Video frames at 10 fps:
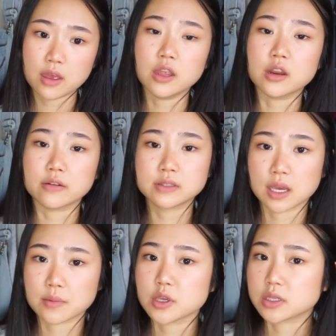enough
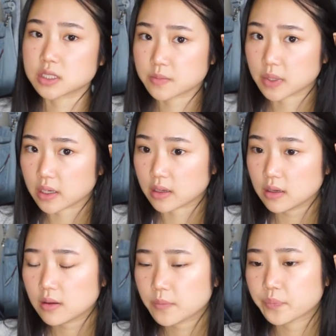time to
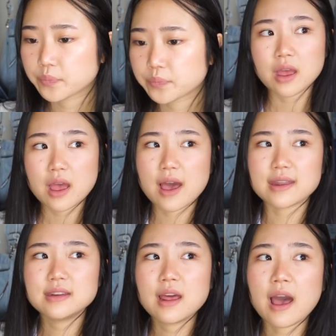explain. I
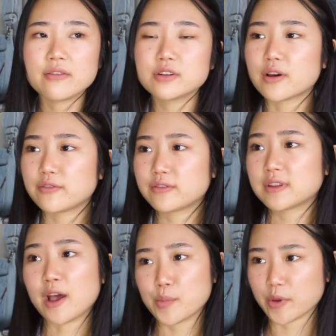didn't have enough
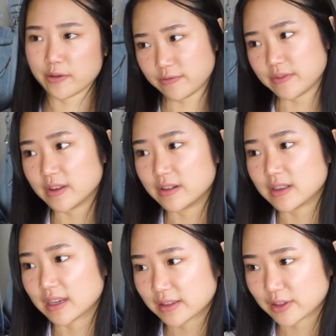time, I feel
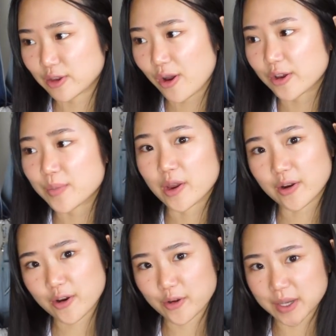like, to talk about
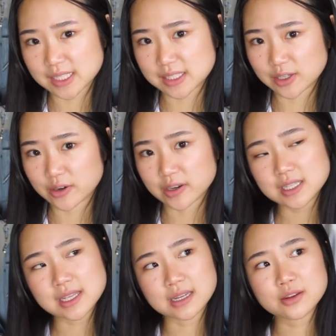all my
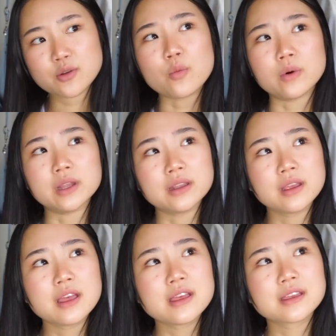insecurities. I didn't know what
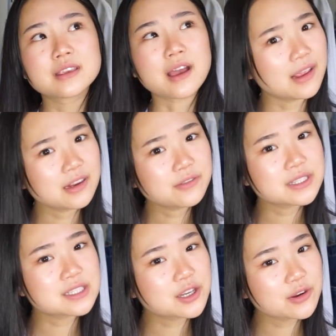kind of
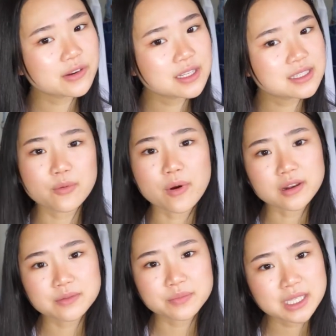insecurities they
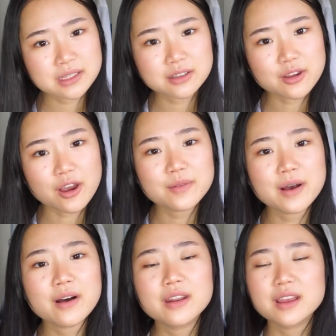wanted me to talk
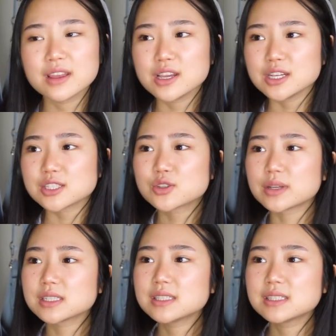about. So I
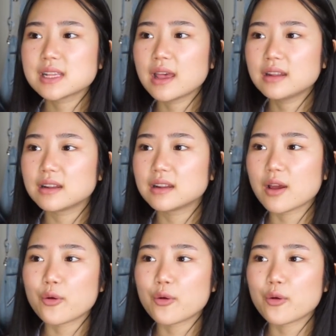just said